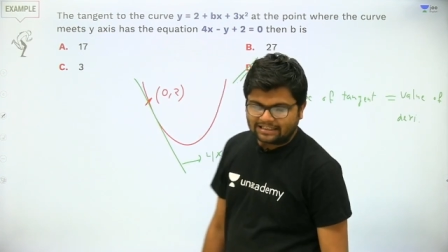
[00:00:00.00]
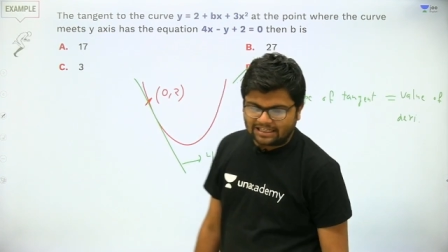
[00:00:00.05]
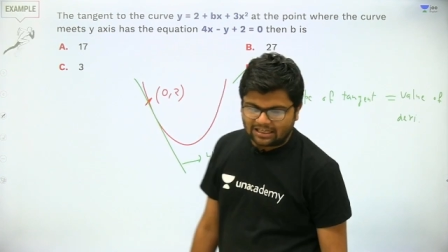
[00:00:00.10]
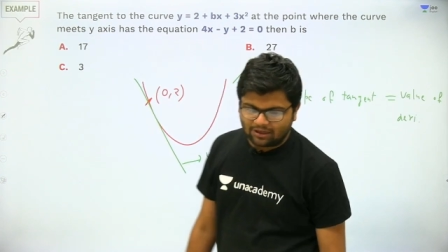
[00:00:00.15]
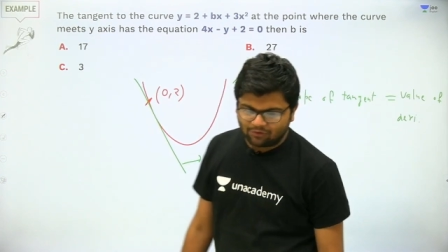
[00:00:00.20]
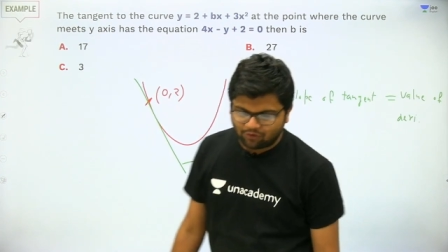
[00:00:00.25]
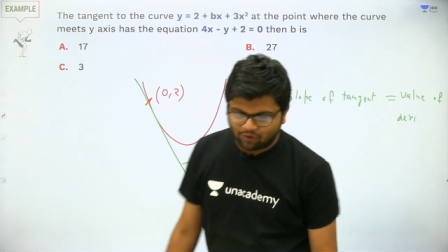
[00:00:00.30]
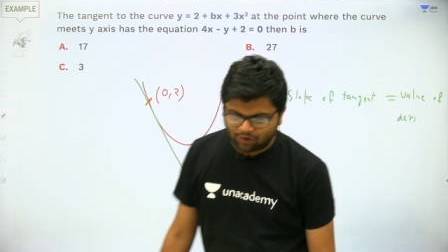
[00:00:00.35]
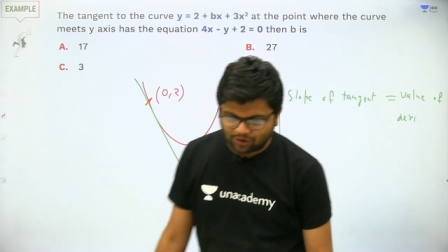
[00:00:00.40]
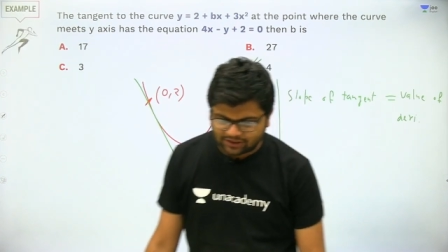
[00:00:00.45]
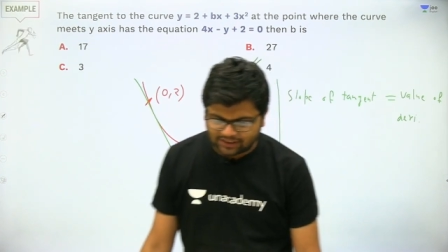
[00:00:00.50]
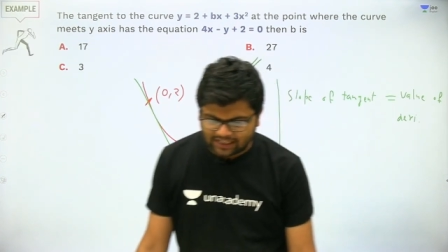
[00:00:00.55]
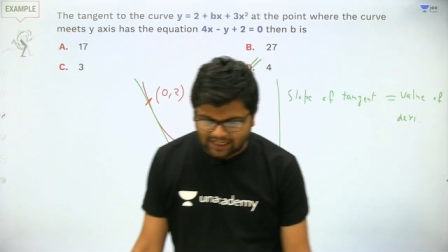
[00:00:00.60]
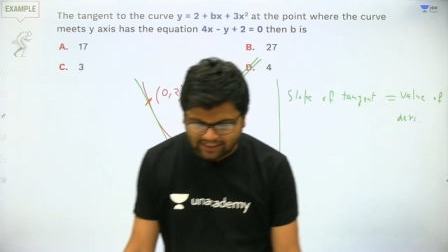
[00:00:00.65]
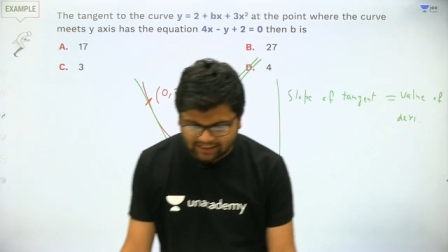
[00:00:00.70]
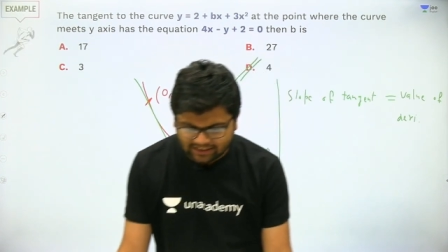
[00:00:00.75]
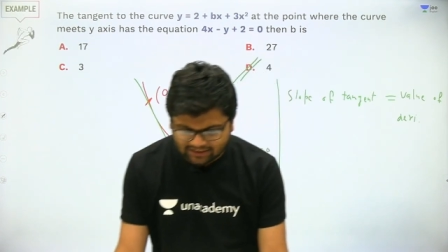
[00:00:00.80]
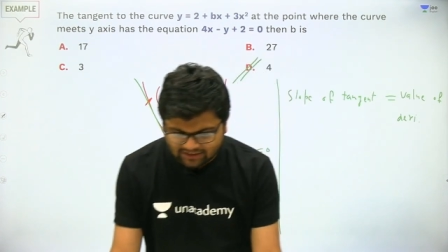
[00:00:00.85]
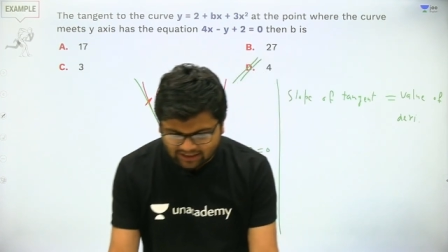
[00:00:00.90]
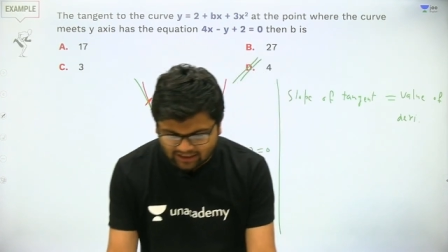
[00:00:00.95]
D for
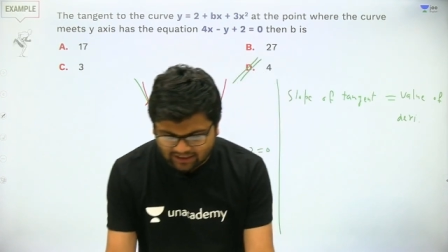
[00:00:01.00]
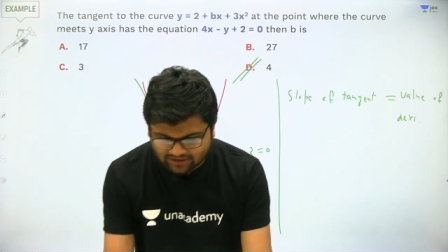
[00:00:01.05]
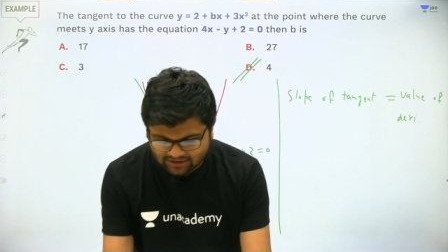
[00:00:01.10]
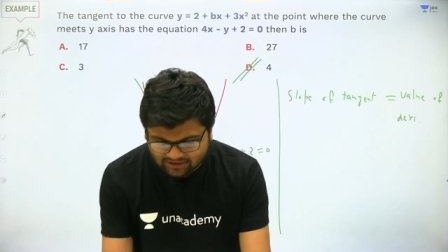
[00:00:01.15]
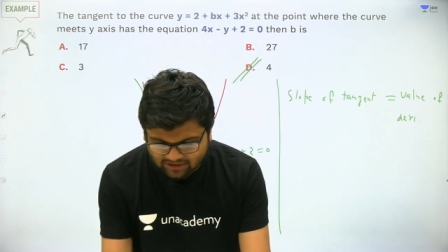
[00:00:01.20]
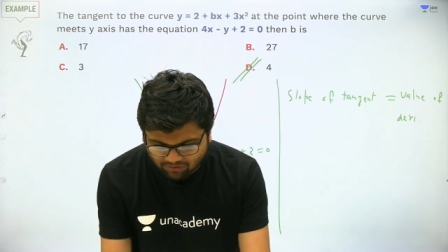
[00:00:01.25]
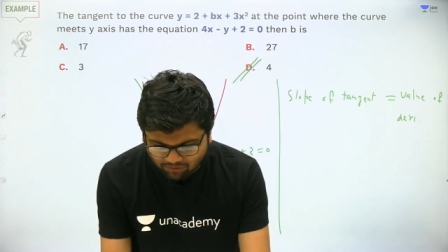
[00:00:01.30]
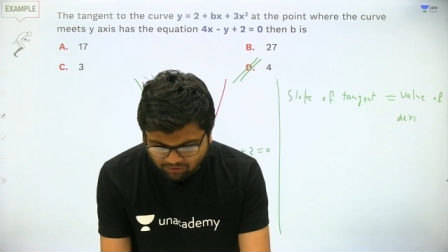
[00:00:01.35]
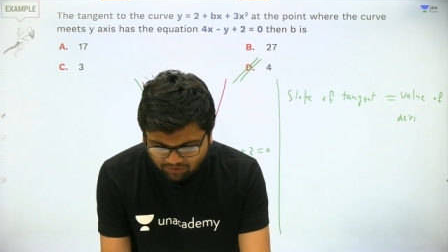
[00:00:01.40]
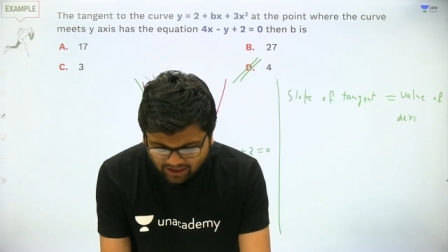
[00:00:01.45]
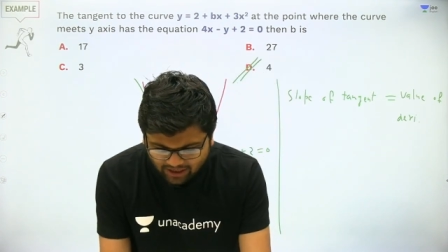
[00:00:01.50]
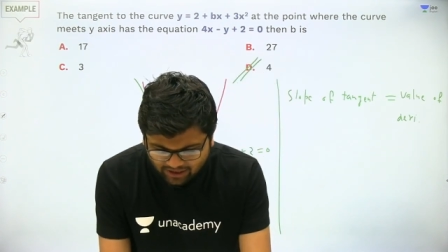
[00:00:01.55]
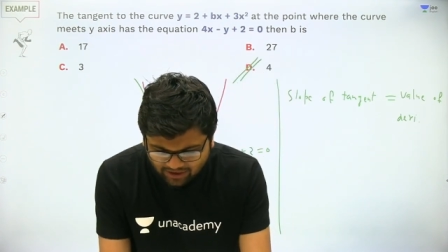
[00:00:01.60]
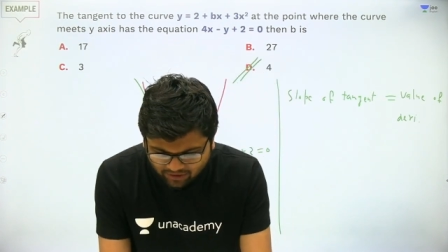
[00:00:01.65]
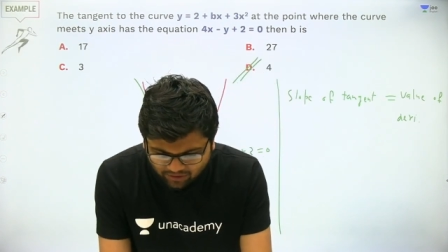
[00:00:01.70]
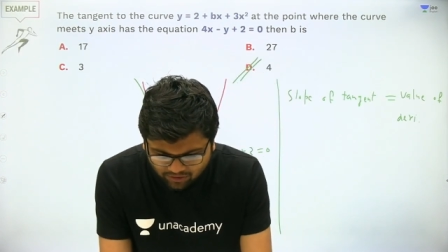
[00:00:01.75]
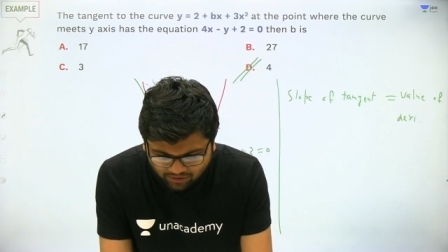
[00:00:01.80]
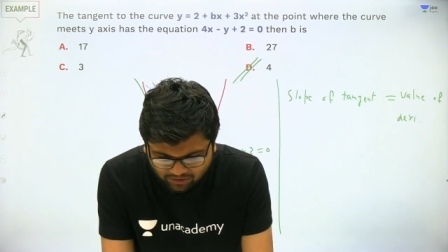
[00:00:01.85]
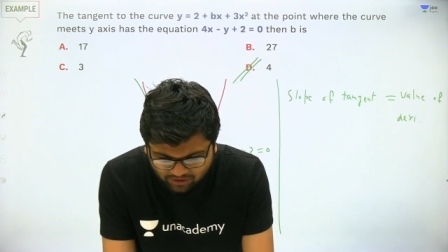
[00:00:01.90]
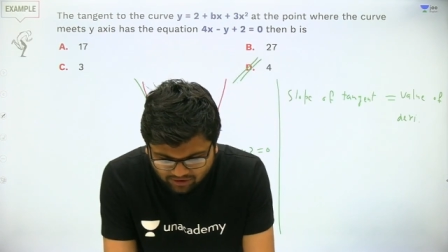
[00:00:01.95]
Delhi is the answer.
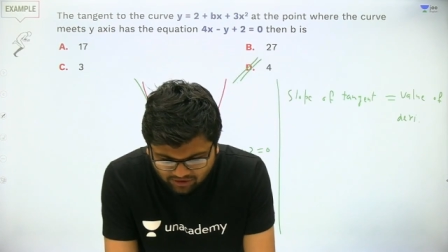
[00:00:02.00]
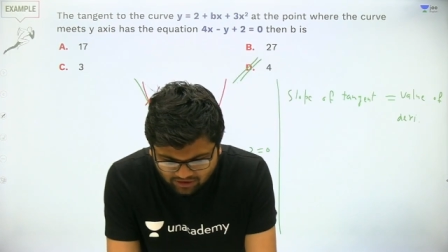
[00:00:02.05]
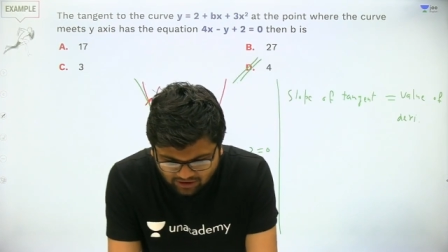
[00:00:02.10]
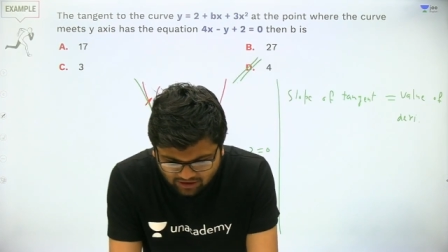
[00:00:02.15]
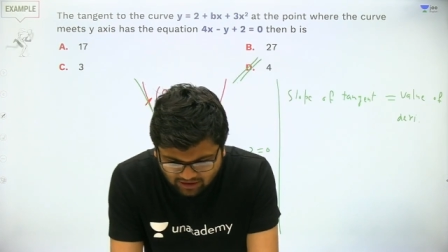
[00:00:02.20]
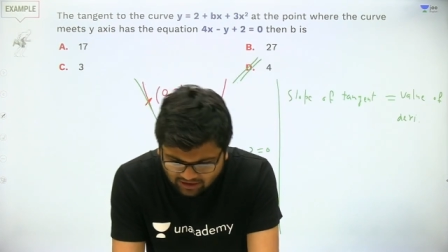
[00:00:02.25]
Very good.